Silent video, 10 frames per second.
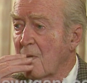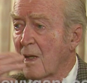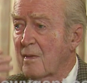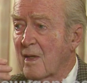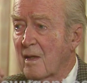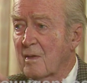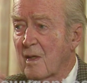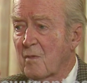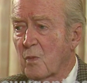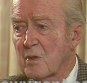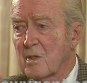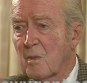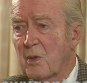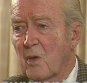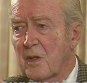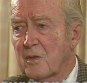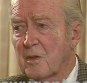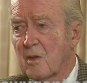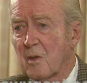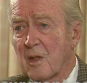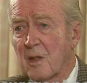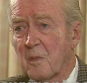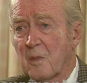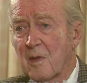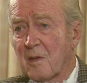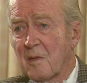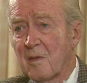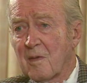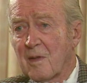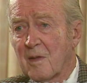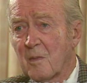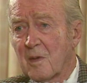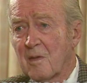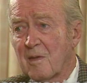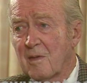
That, that never was the point, you know. They, they, they, would,